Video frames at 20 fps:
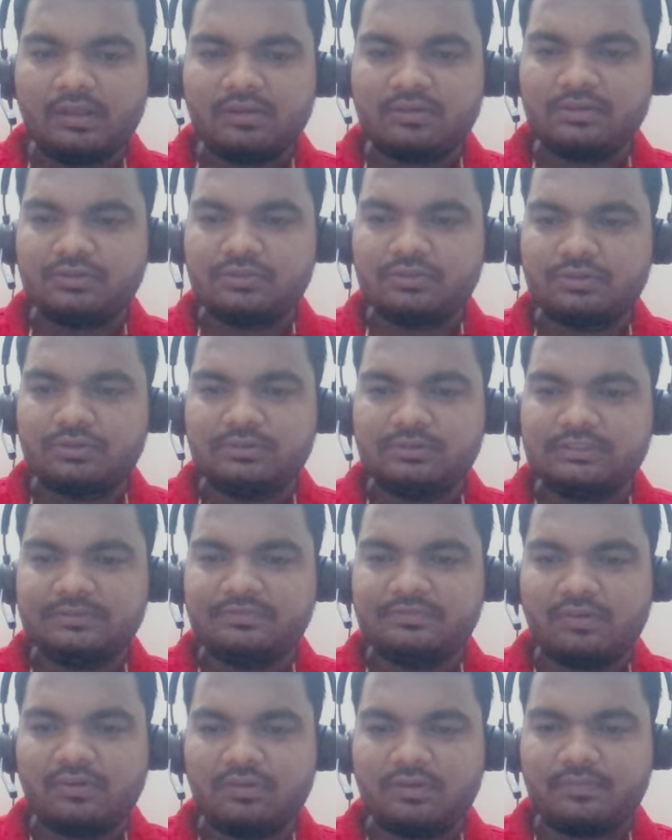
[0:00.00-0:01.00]
So the
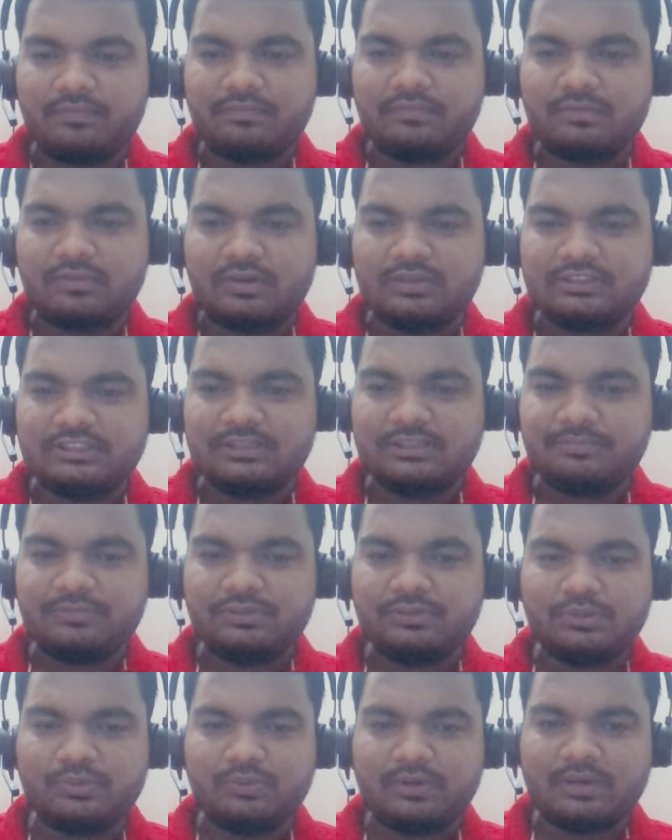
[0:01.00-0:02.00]
follow-up
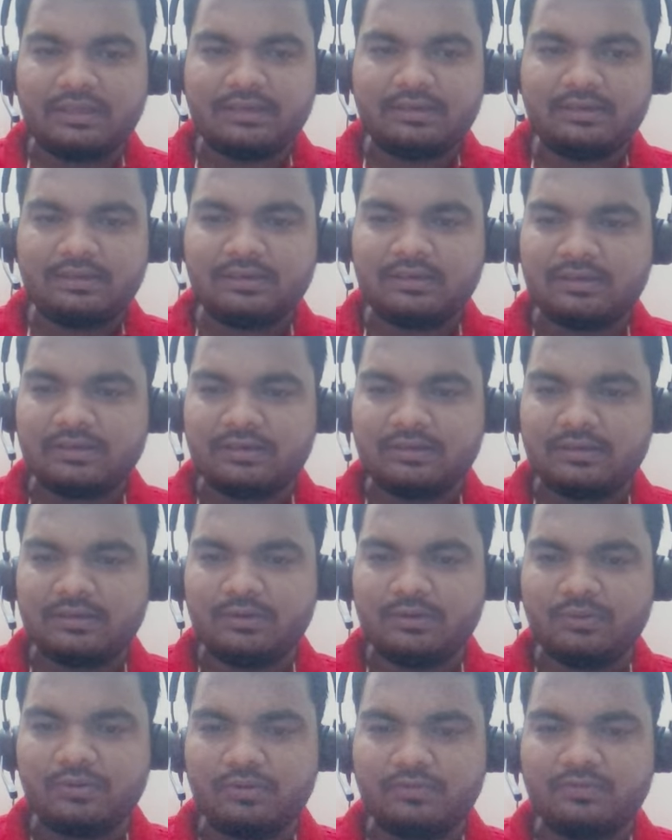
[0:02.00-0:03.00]
concepts you can
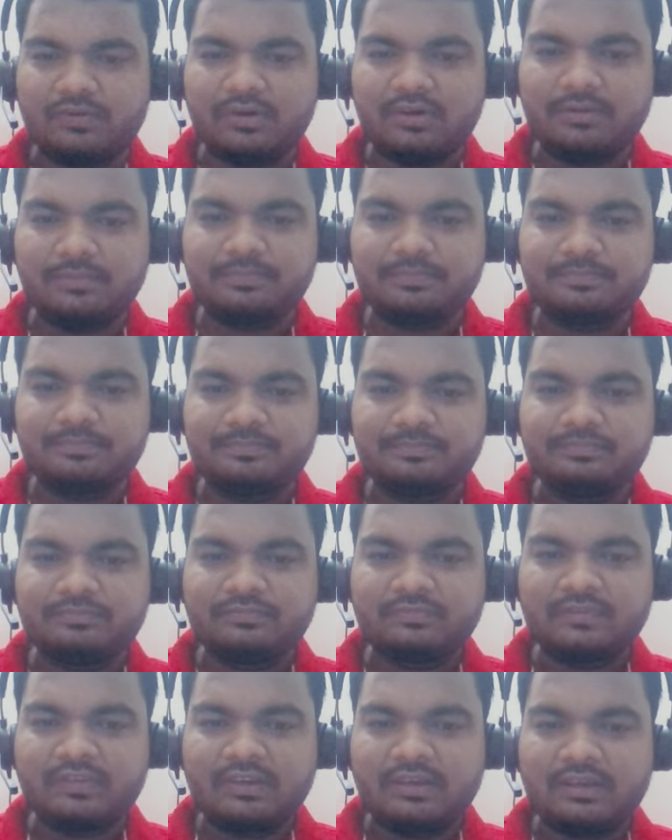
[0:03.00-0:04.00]
look for.
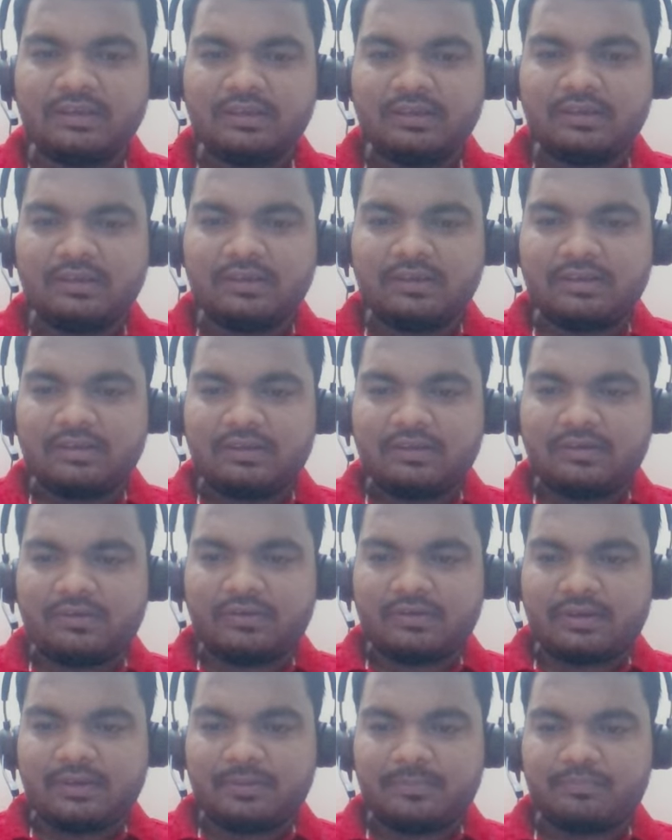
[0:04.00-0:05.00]

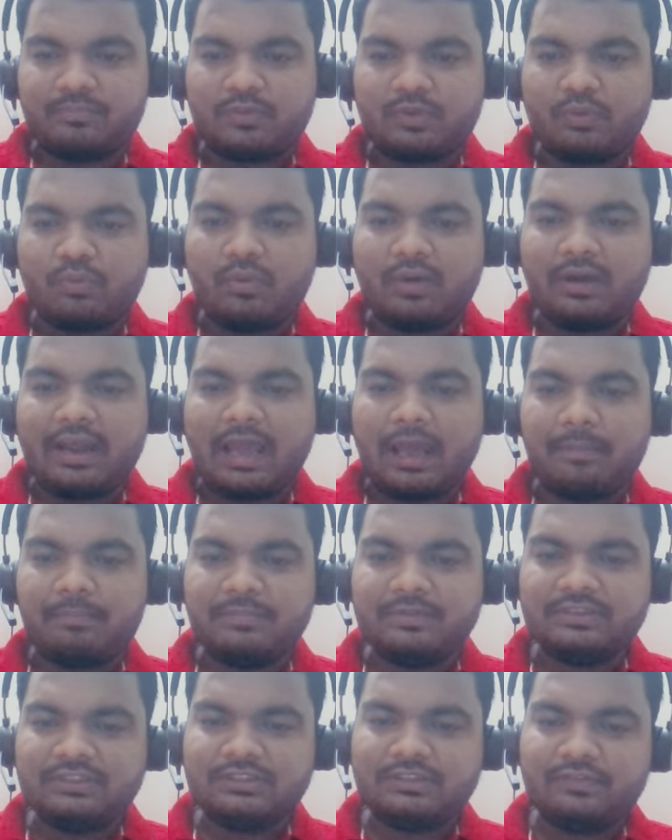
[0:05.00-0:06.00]
Okay, what
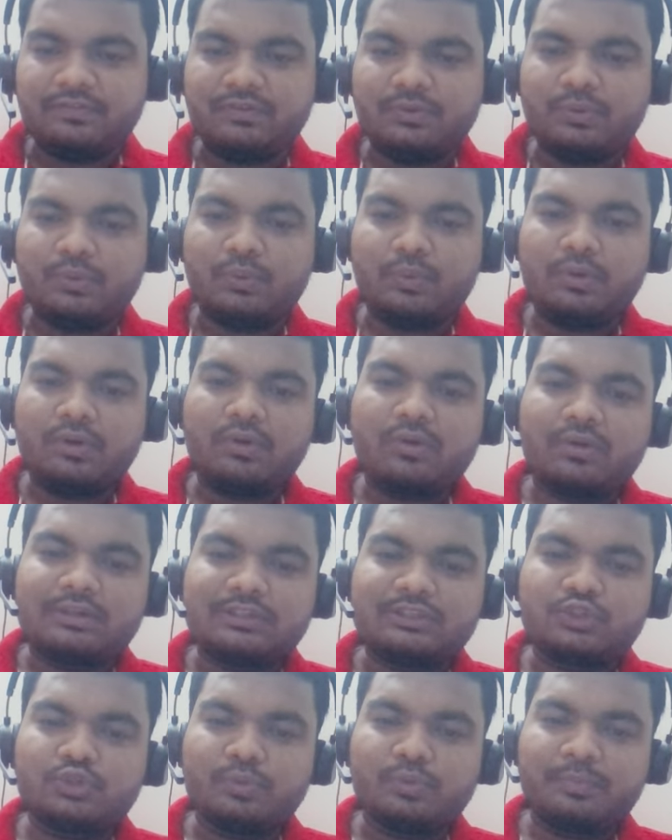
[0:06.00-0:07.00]
happens if you don't call
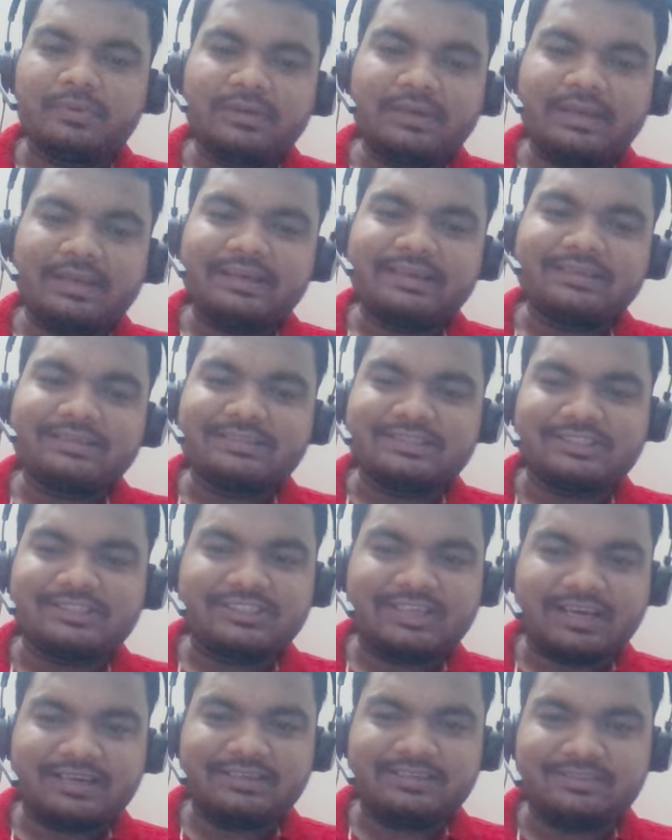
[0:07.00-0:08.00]
super in a
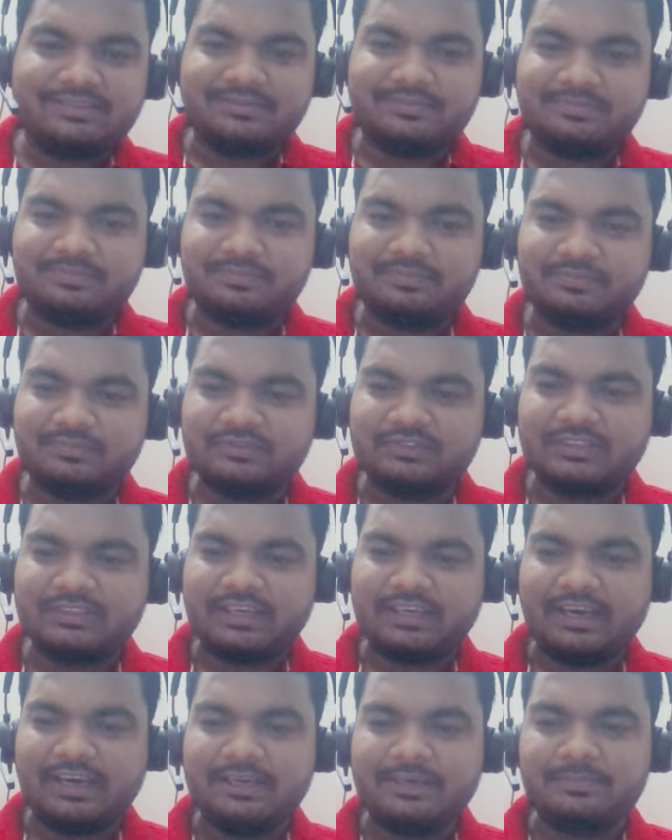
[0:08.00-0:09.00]
constructor,
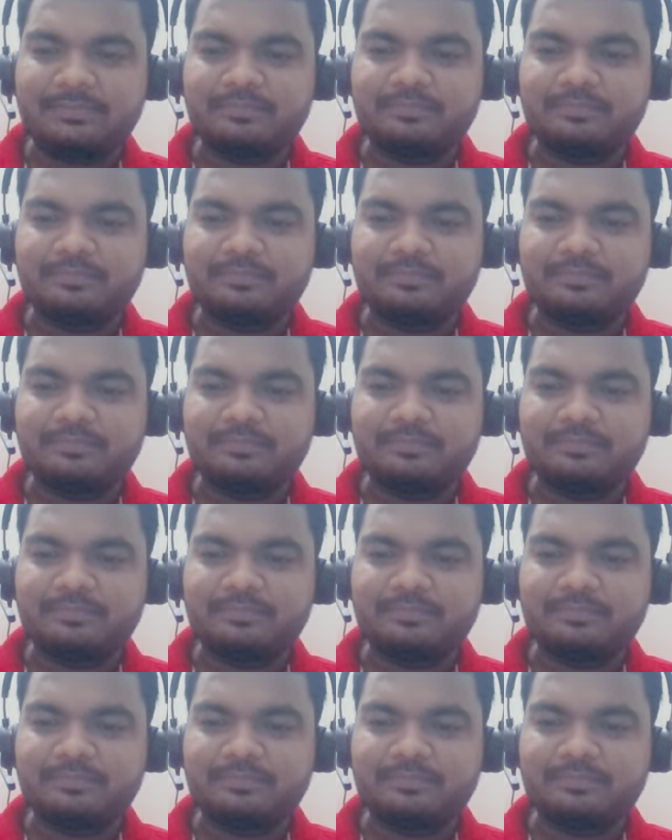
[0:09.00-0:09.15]
right?